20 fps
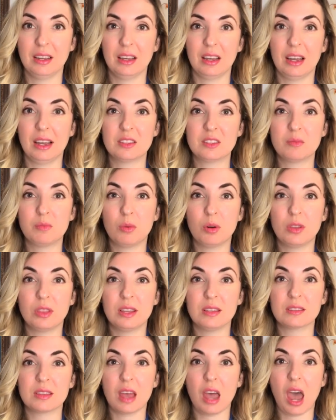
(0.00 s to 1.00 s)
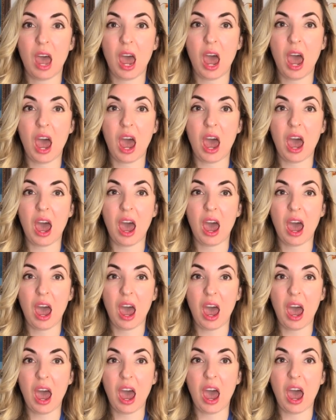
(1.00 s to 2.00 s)
It's more this ah,
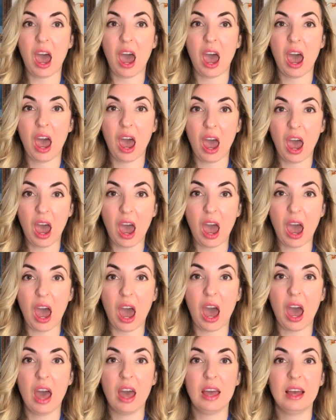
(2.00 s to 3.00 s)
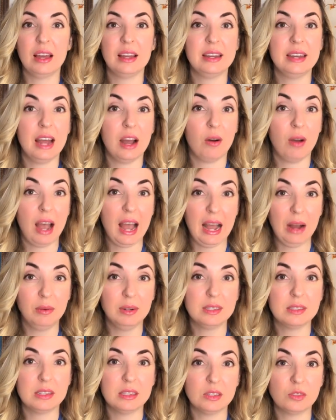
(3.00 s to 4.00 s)
ah, ah. Now, how
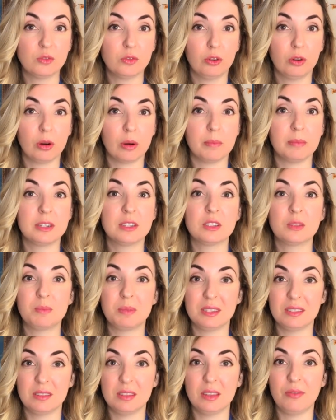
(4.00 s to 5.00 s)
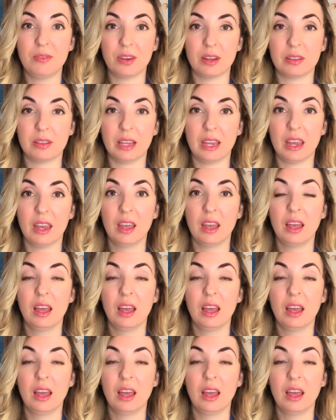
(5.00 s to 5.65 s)
is this formed specifically?